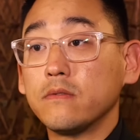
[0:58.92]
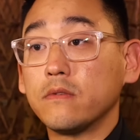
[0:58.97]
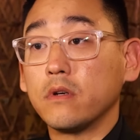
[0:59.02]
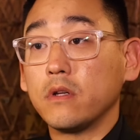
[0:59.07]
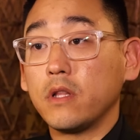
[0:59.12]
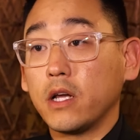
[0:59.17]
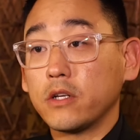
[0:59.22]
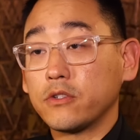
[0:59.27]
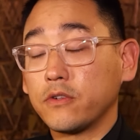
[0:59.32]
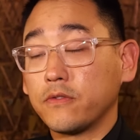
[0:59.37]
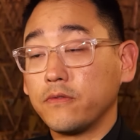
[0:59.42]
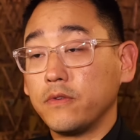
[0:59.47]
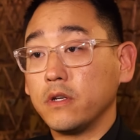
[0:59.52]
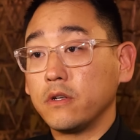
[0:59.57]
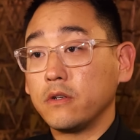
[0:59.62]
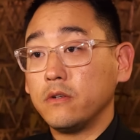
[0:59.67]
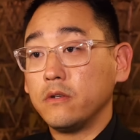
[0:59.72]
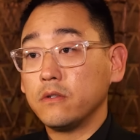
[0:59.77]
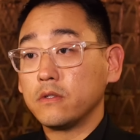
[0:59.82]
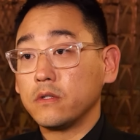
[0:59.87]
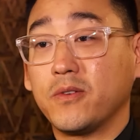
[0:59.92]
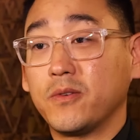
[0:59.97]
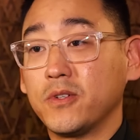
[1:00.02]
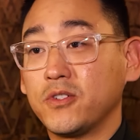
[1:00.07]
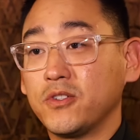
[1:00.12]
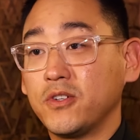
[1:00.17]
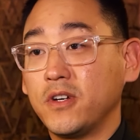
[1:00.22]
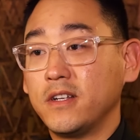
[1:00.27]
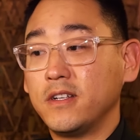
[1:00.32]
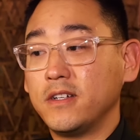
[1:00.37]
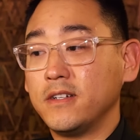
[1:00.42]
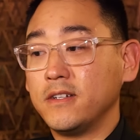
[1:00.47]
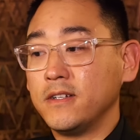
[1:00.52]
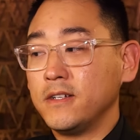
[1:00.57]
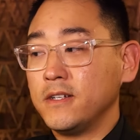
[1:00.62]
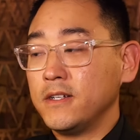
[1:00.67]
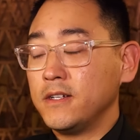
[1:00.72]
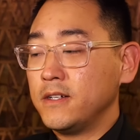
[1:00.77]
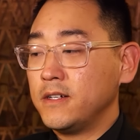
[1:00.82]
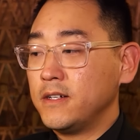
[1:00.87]
for electric vehicles. We're trying to
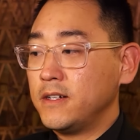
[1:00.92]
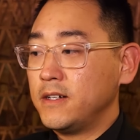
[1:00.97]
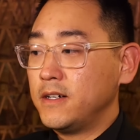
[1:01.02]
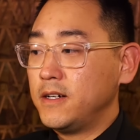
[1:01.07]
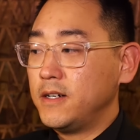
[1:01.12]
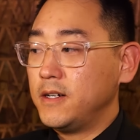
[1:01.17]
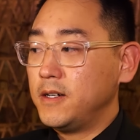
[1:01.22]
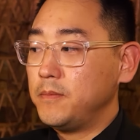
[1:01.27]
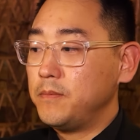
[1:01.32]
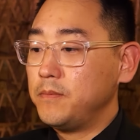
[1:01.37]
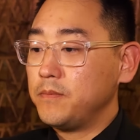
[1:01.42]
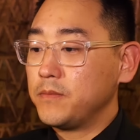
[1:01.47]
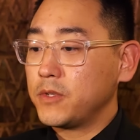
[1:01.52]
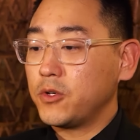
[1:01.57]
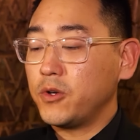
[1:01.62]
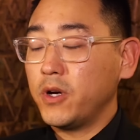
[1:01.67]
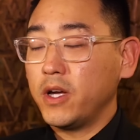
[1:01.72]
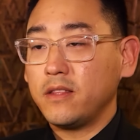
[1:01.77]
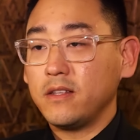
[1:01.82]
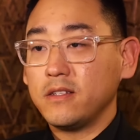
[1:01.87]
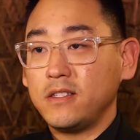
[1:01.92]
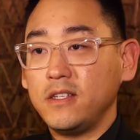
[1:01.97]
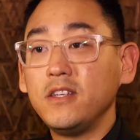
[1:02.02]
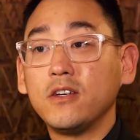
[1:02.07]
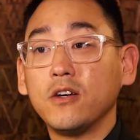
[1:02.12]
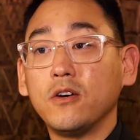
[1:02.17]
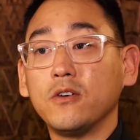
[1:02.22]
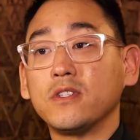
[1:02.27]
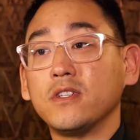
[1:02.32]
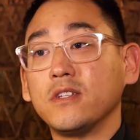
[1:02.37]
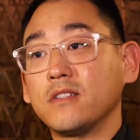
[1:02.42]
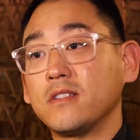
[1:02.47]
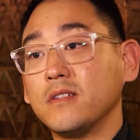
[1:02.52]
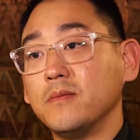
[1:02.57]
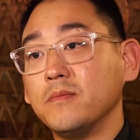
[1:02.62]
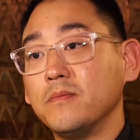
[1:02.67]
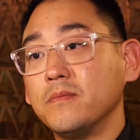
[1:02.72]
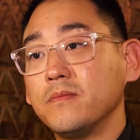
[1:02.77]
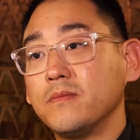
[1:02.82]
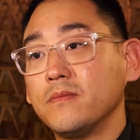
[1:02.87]
um, create this ecosystem,
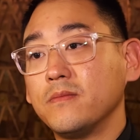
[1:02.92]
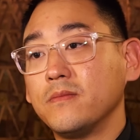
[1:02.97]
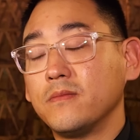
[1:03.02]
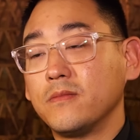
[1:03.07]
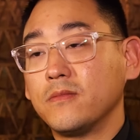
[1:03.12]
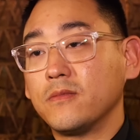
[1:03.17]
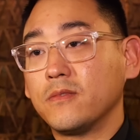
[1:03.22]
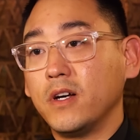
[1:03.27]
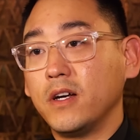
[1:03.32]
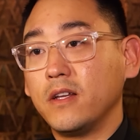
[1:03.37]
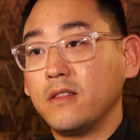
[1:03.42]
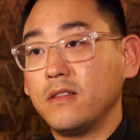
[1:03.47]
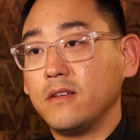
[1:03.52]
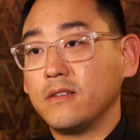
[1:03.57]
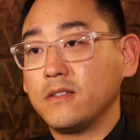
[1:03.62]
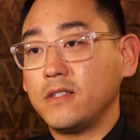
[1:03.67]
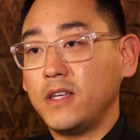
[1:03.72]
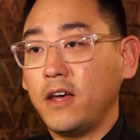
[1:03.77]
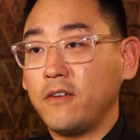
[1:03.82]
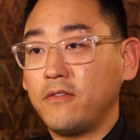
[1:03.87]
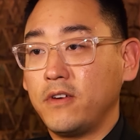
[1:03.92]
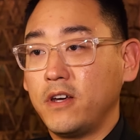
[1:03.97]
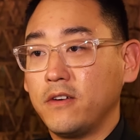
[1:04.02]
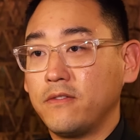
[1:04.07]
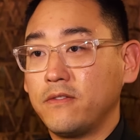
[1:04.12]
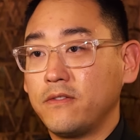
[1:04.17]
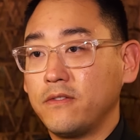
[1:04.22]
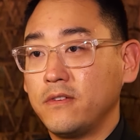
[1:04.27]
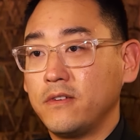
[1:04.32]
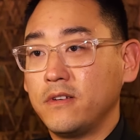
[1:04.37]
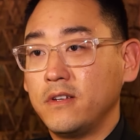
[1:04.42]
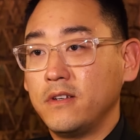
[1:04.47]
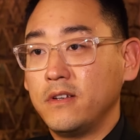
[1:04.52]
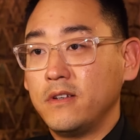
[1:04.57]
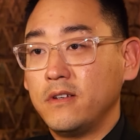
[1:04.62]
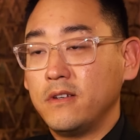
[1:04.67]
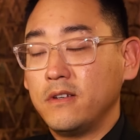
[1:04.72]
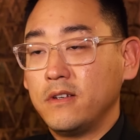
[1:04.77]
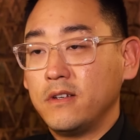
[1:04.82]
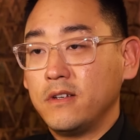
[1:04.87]
right? This FF,
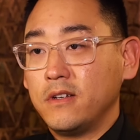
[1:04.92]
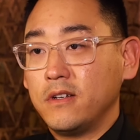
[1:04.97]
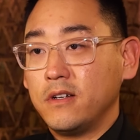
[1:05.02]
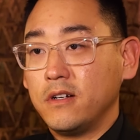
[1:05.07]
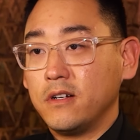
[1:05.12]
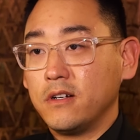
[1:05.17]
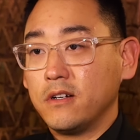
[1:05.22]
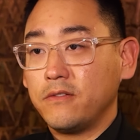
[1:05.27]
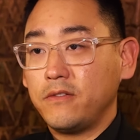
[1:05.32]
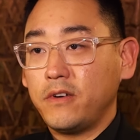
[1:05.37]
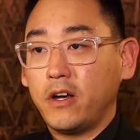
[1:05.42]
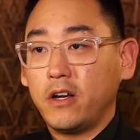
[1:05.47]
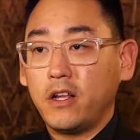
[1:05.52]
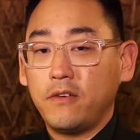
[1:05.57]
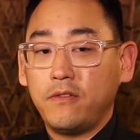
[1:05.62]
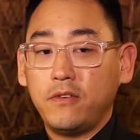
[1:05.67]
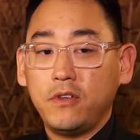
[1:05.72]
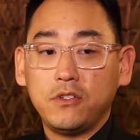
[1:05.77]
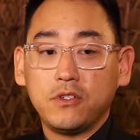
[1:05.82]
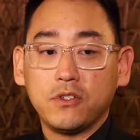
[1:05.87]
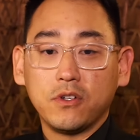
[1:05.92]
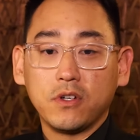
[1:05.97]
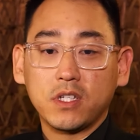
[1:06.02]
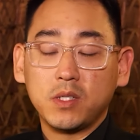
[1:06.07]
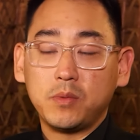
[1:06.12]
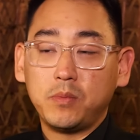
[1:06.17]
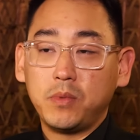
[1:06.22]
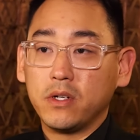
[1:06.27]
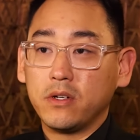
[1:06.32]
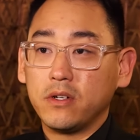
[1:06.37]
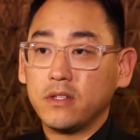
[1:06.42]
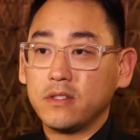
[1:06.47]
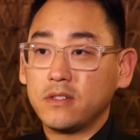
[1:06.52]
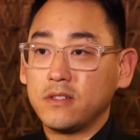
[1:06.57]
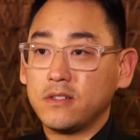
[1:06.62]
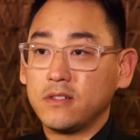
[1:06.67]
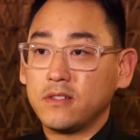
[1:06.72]
or Faraday Future Experience